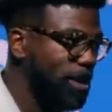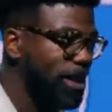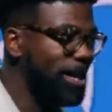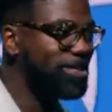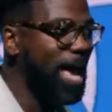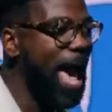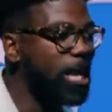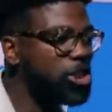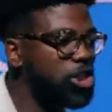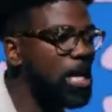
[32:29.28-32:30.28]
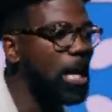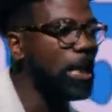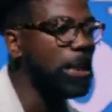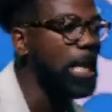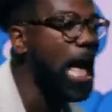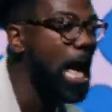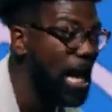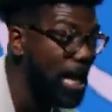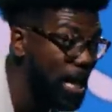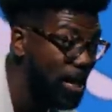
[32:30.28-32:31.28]
is actually a
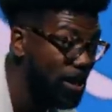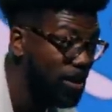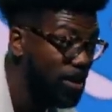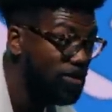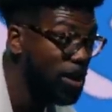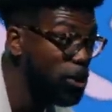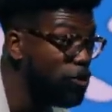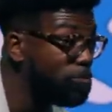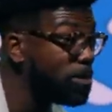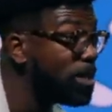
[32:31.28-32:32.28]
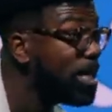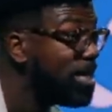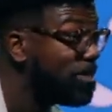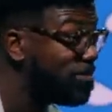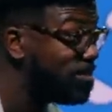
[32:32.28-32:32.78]
lie that you've believed.